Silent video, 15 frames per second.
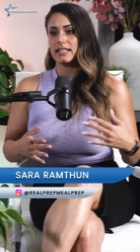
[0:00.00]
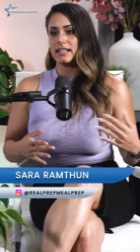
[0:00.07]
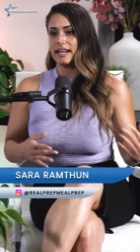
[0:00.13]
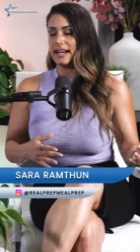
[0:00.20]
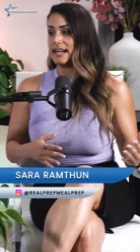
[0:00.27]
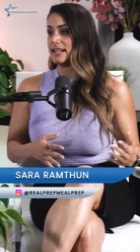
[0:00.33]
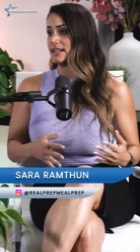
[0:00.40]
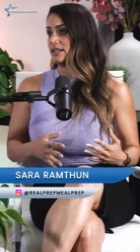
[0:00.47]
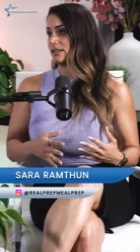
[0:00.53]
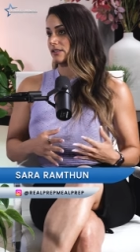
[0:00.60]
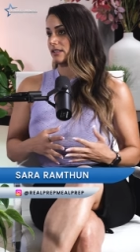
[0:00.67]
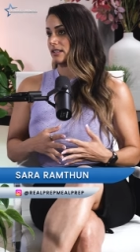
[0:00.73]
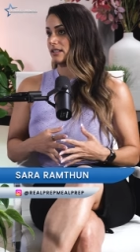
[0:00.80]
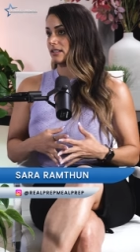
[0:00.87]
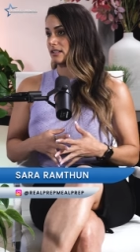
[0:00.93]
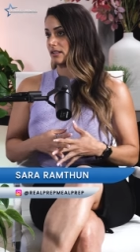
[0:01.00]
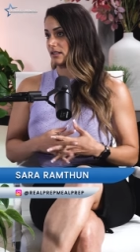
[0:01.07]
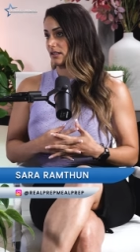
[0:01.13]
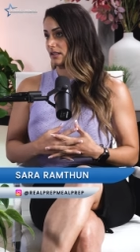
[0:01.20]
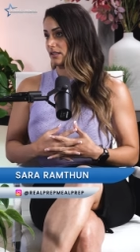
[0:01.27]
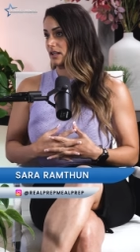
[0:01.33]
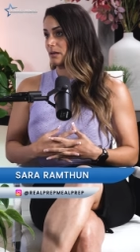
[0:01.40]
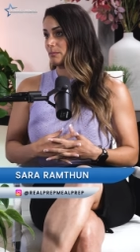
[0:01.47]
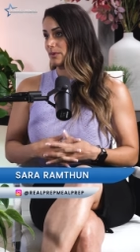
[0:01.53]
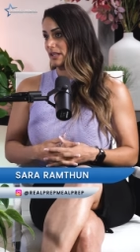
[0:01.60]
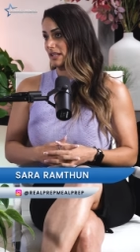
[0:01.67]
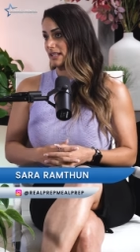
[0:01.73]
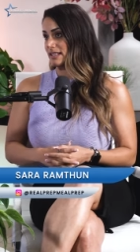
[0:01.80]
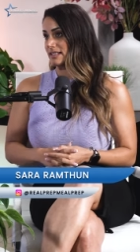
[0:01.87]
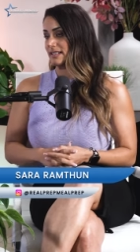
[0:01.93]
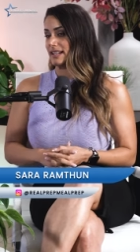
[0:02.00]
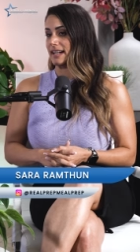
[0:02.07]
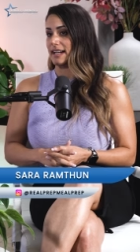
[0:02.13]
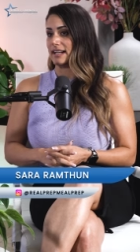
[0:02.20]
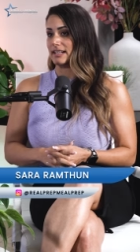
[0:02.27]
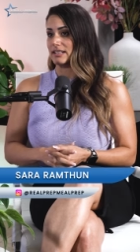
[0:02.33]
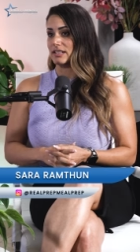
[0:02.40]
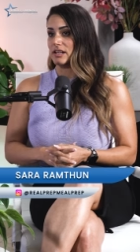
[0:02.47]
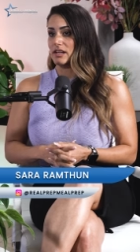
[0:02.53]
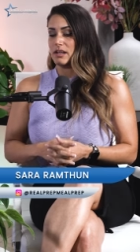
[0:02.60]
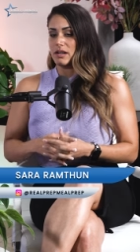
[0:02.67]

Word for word: to eight years into their companies, and